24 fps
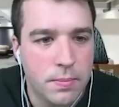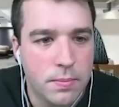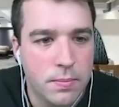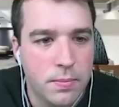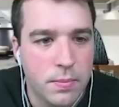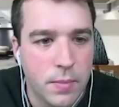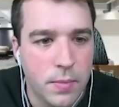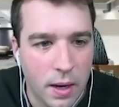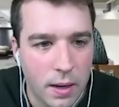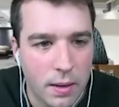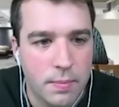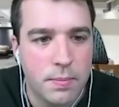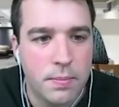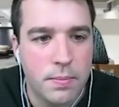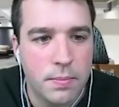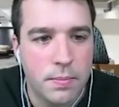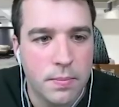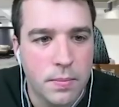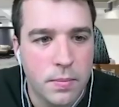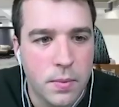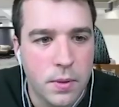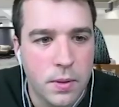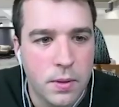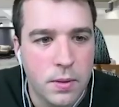yeah
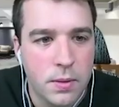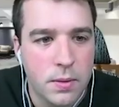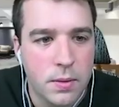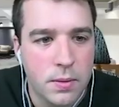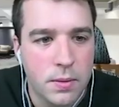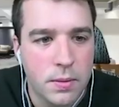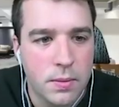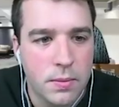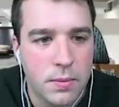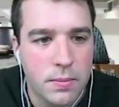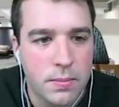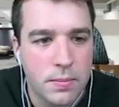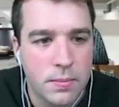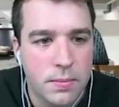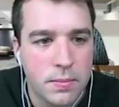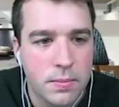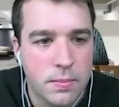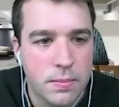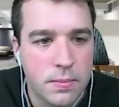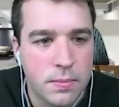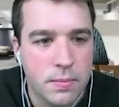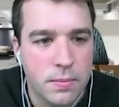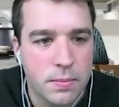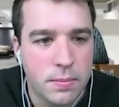very
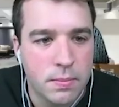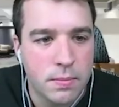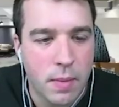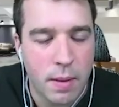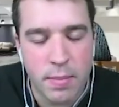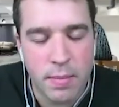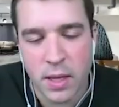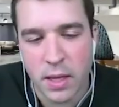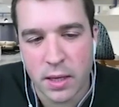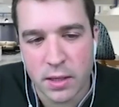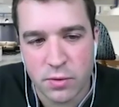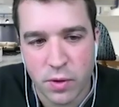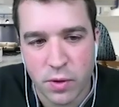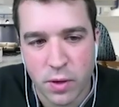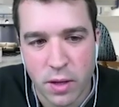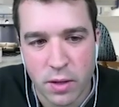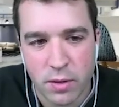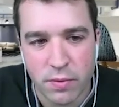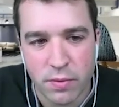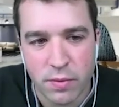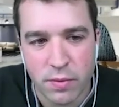cool maybe that's for another